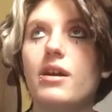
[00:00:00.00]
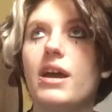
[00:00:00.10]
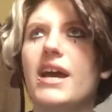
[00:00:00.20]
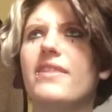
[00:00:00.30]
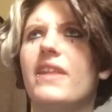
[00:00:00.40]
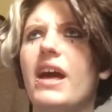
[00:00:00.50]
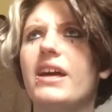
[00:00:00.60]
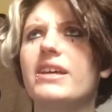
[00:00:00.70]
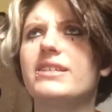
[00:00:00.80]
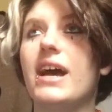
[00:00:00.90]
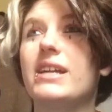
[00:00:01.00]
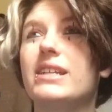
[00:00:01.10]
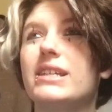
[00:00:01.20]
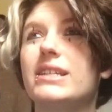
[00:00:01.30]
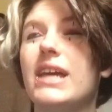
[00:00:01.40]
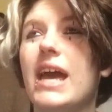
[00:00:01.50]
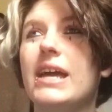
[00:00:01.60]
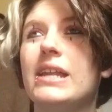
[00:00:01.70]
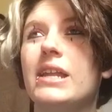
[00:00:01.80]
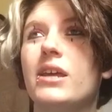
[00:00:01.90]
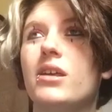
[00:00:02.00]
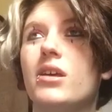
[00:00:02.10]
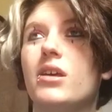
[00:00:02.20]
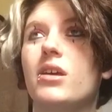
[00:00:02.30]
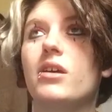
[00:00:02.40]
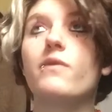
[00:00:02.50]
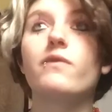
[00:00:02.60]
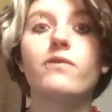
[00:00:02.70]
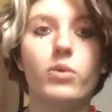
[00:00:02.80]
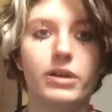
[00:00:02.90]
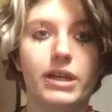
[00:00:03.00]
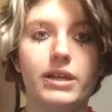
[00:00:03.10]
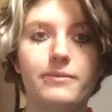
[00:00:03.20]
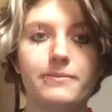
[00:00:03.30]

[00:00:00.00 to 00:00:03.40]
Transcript: and that is at 10:40.